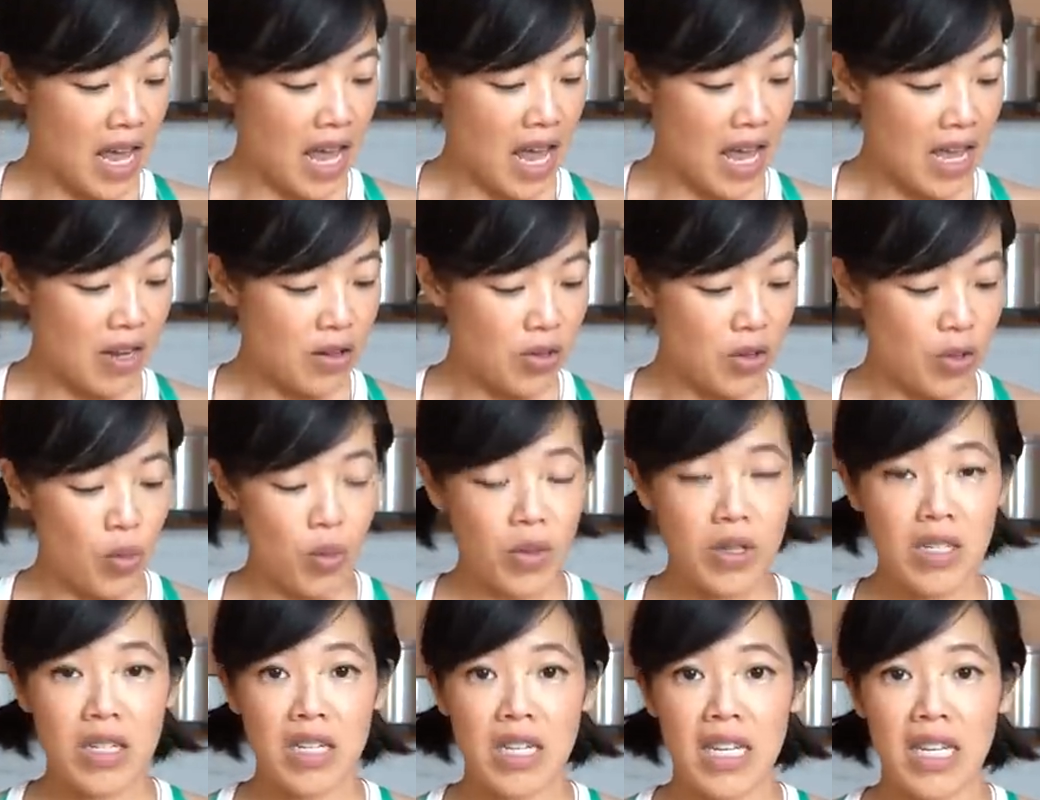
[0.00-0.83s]
and you're
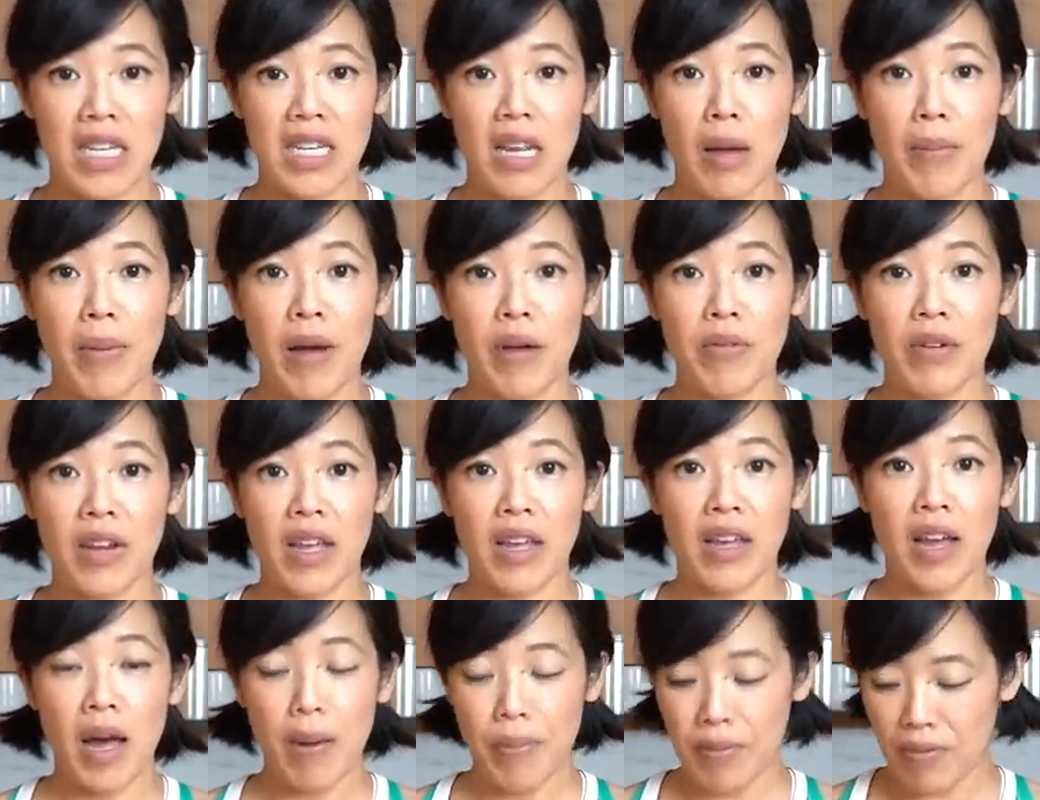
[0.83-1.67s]
going to need about a
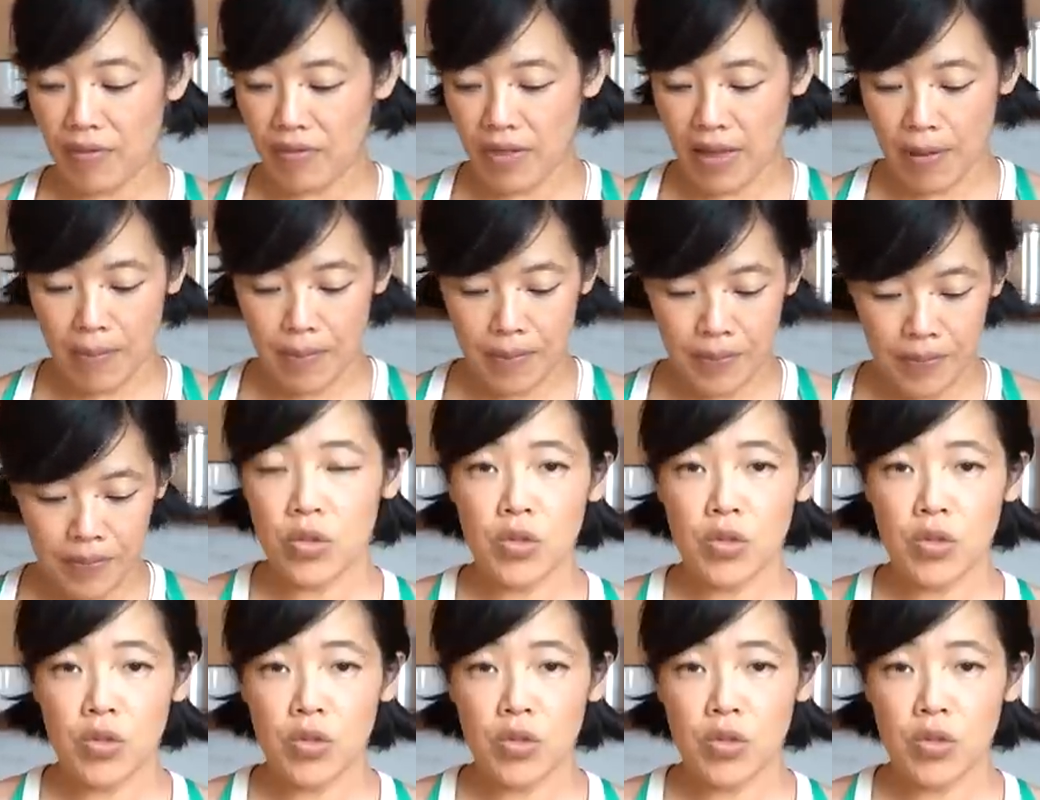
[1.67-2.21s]
cup of them.